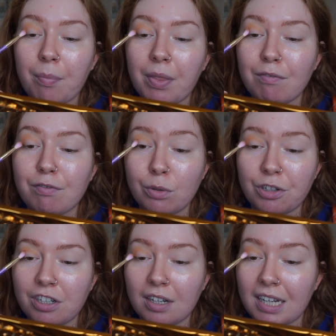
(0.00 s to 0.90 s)

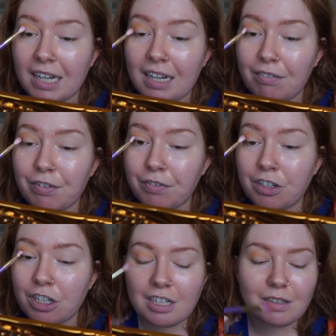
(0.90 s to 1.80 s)
Unfortunately,
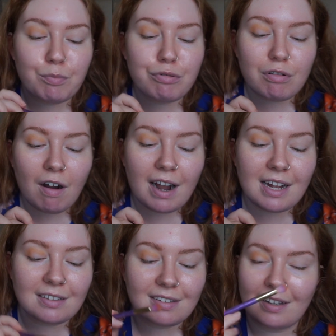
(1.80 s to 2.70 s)
15 years
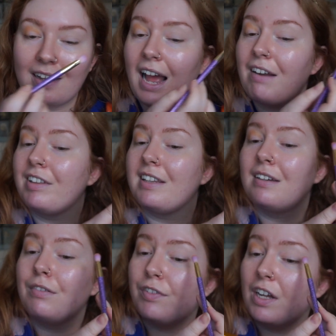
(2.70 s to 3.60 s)
prior to Henry
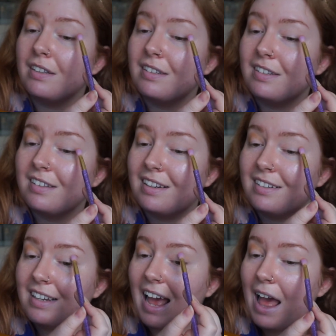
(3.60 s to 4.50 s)
I's
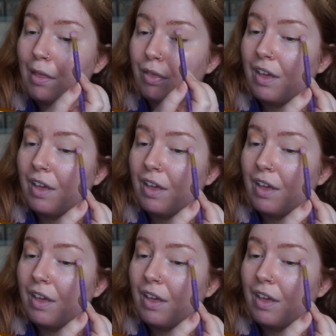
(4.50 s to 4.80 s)
death,